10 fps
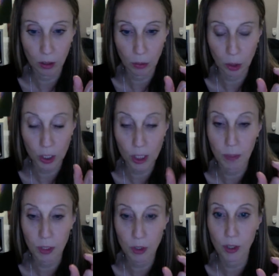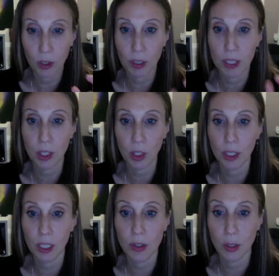your speech either creates a
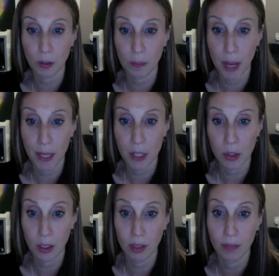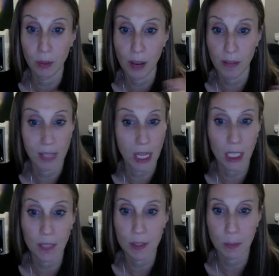good angel or a bad angel, and if you have
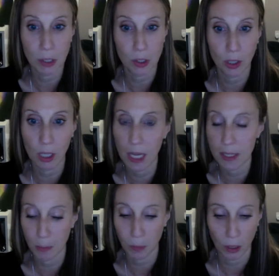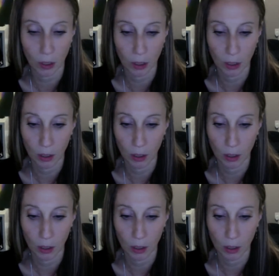negative speech, you're gossiping,